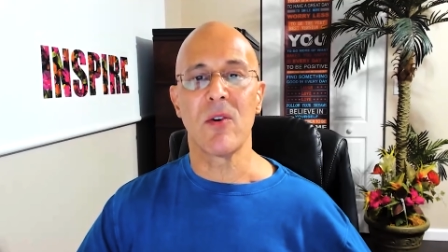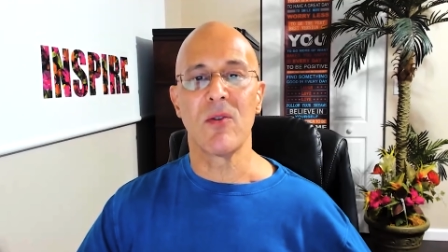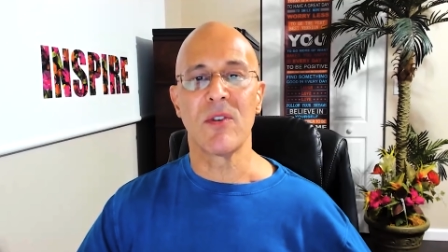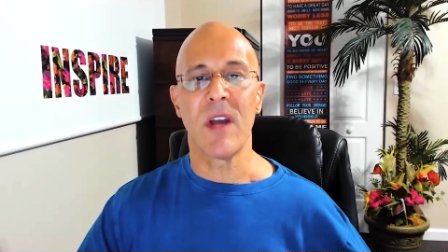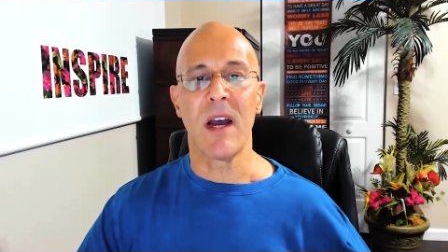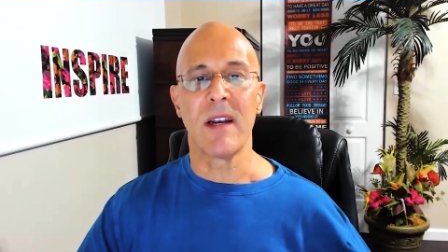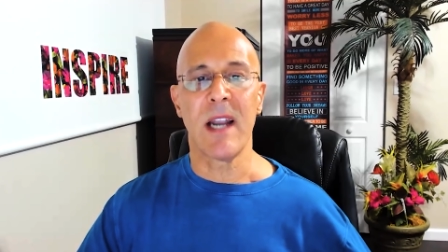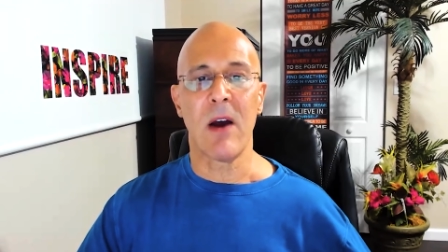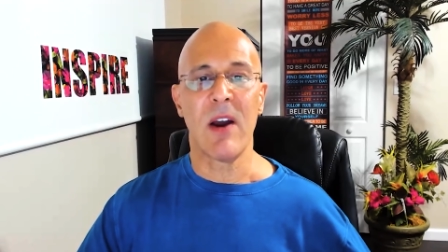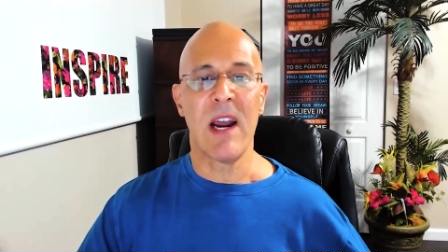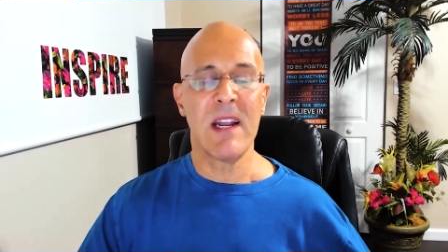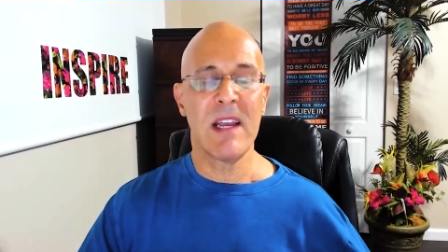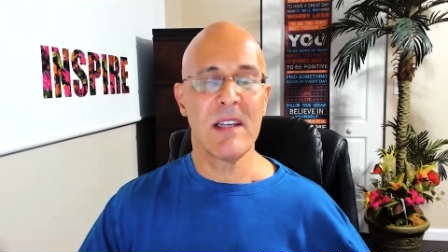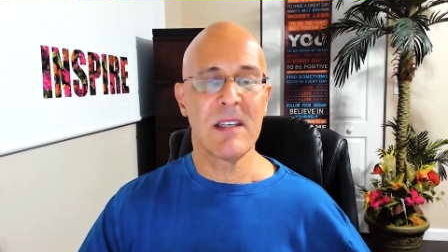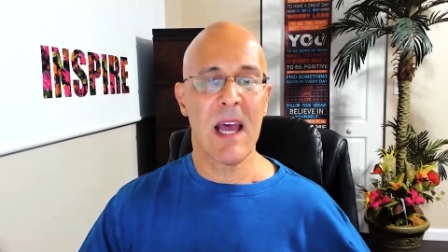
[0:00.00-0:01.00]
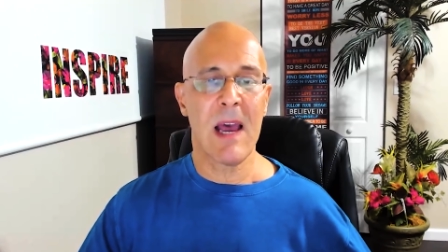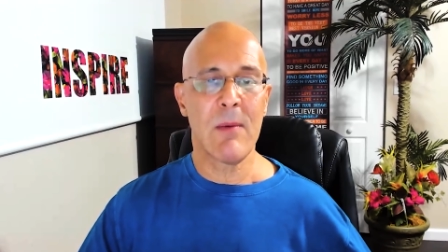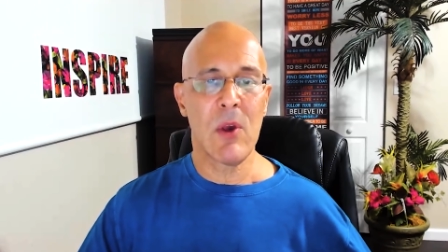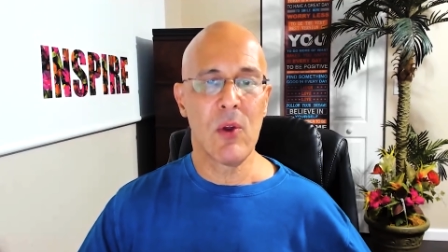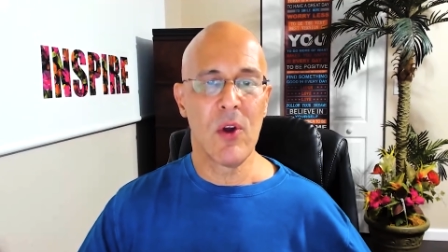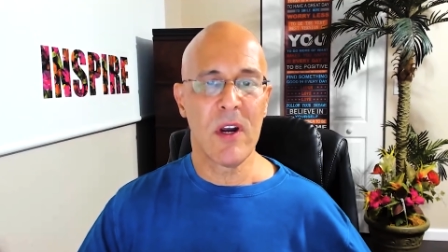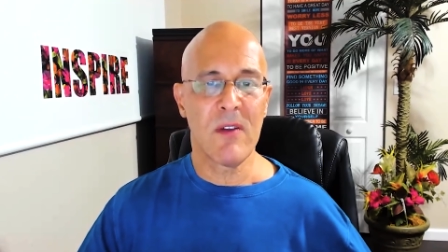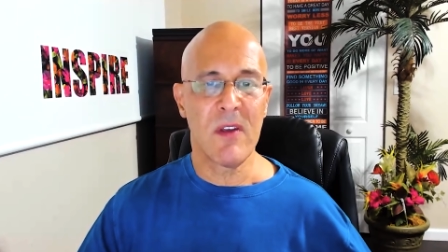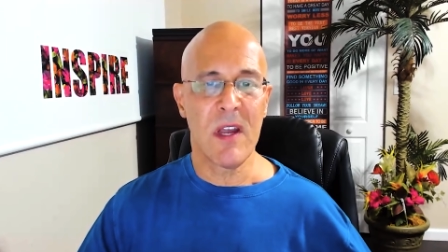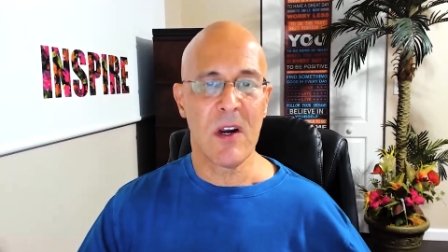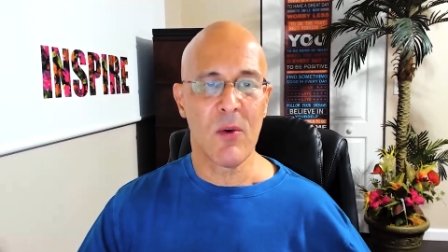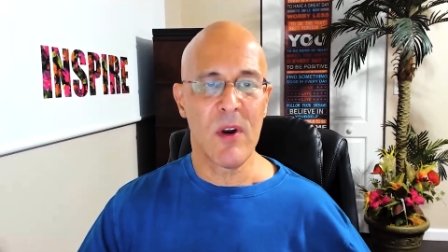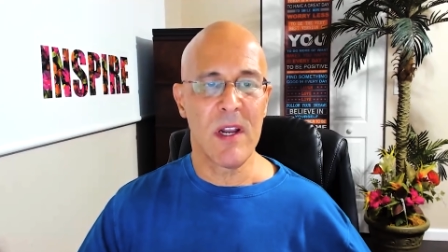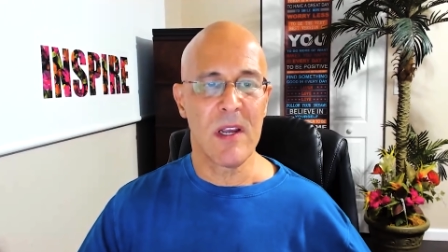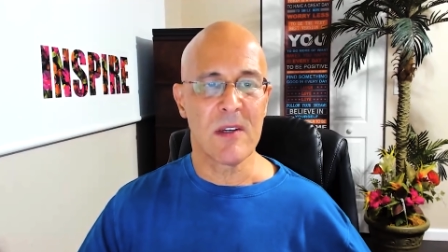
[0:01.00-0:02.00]
goes on. Now, anytime you look at the
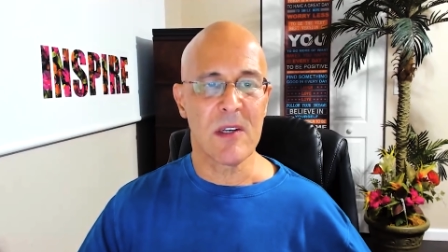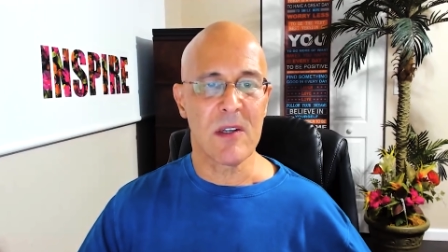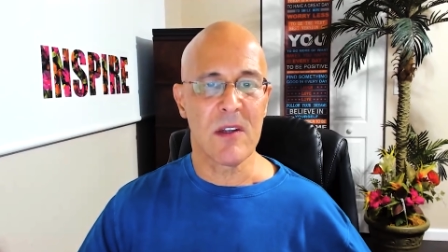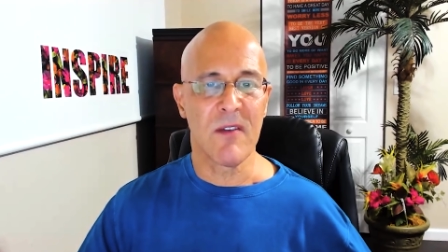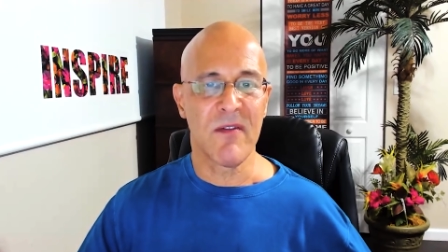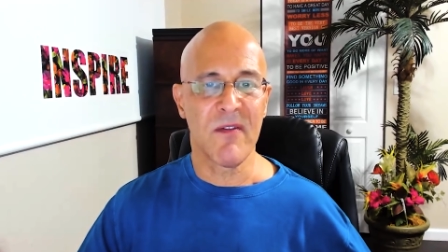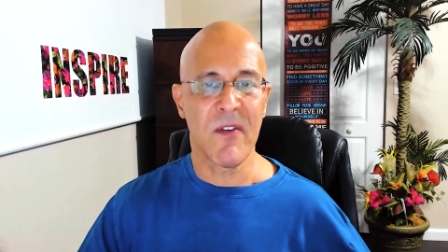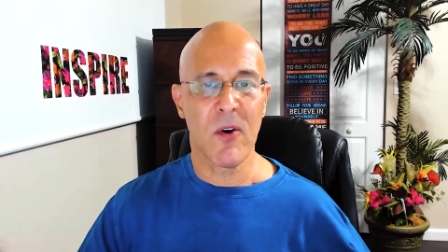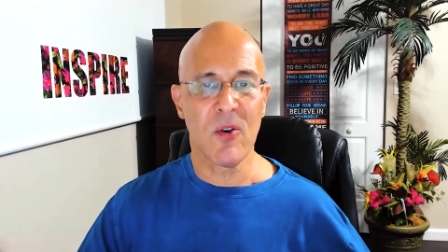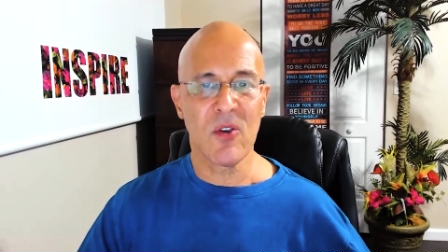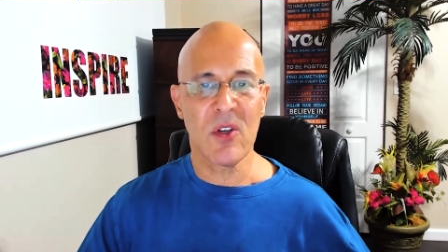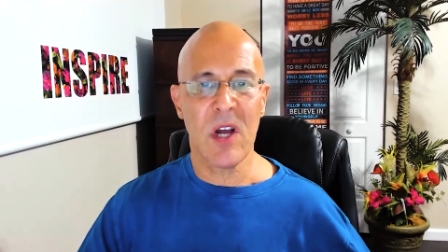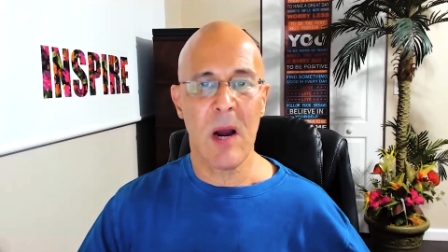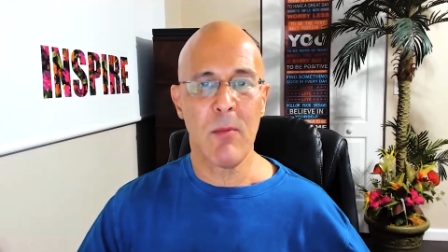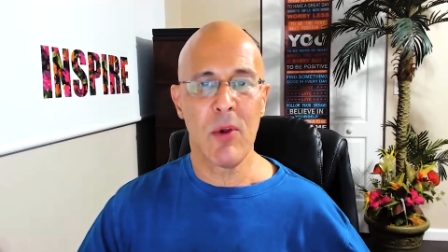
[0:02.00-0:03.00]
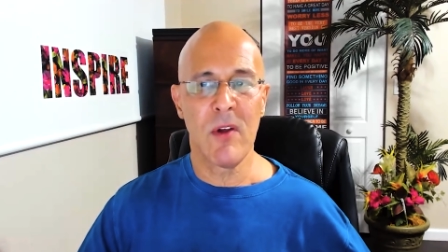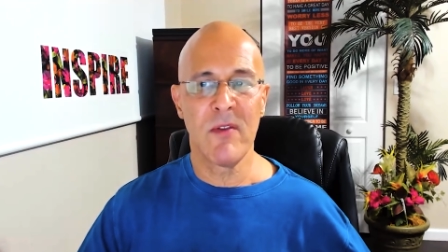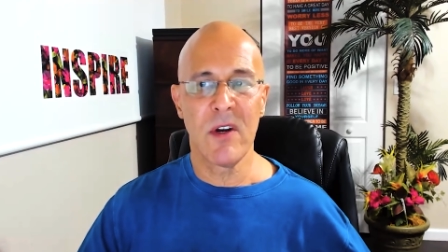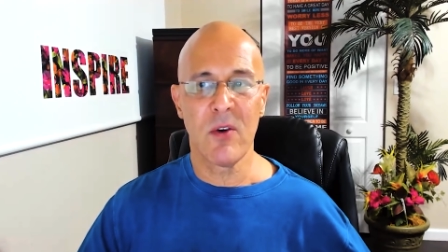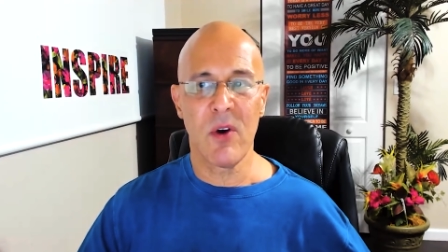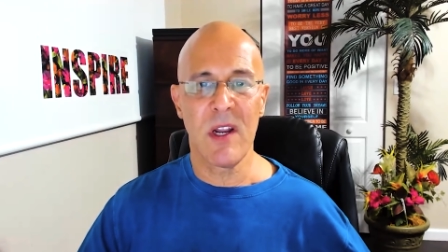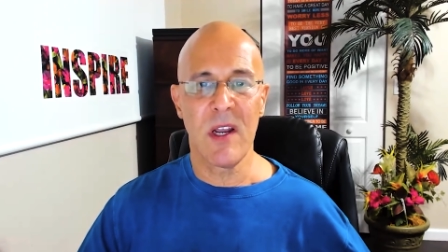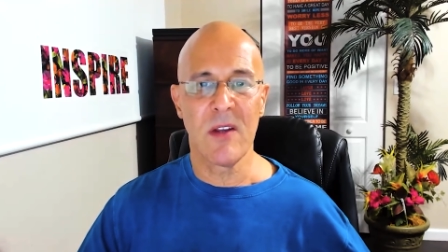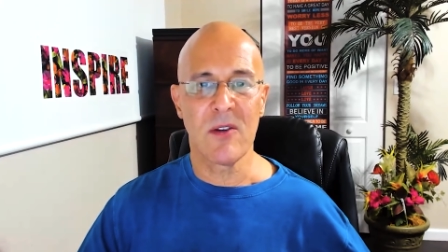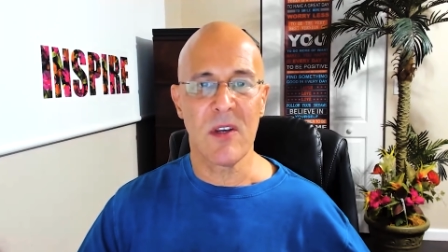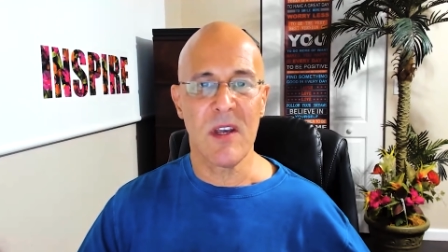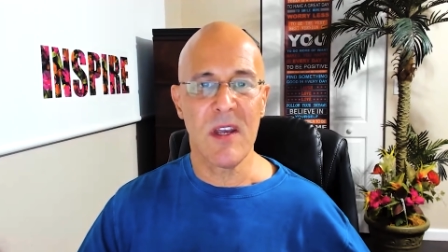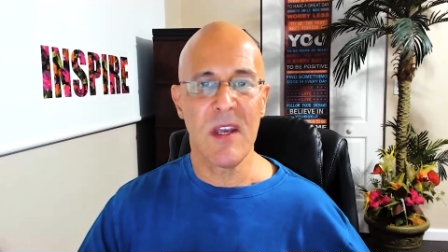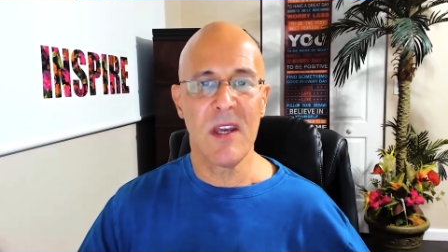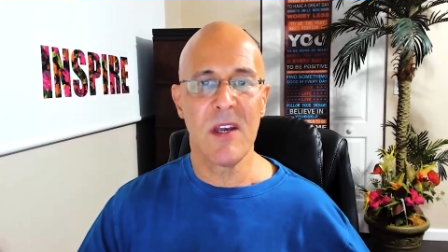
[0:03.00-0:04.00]
ingredients, the first couple of ingredients
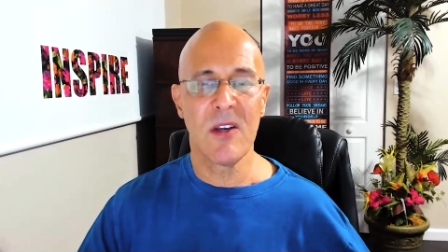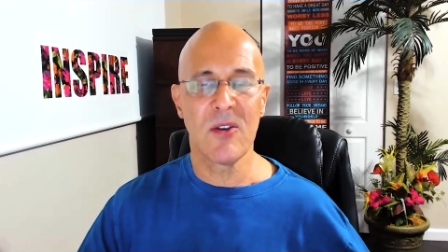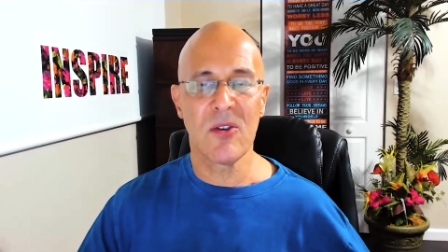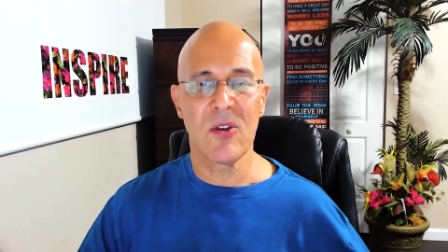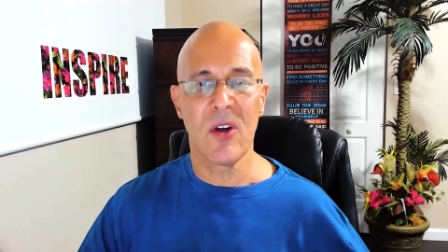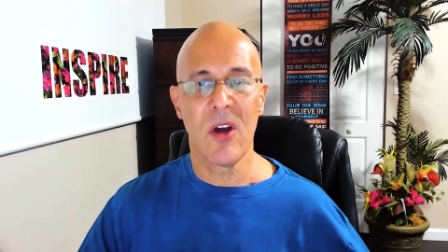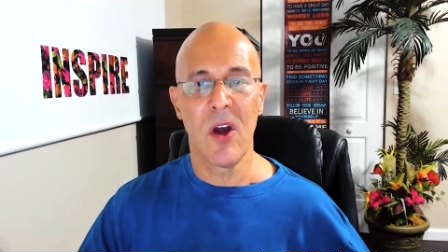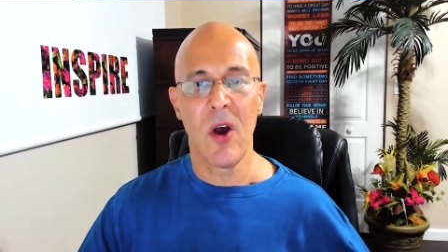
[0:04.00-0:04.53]
is